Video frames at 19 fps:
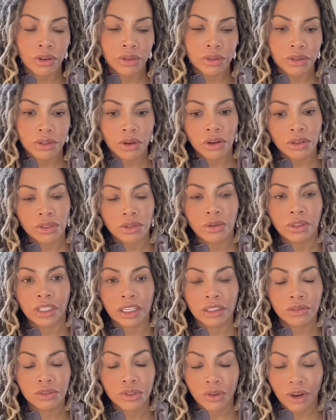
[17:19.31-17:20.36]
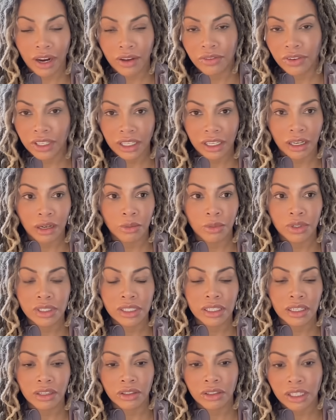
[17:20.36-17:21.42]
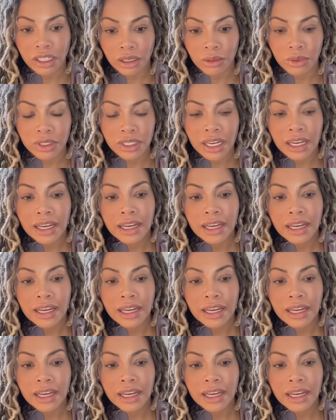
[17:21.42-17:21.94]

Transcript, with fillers: There's also a lot of traffic cameras and other cameras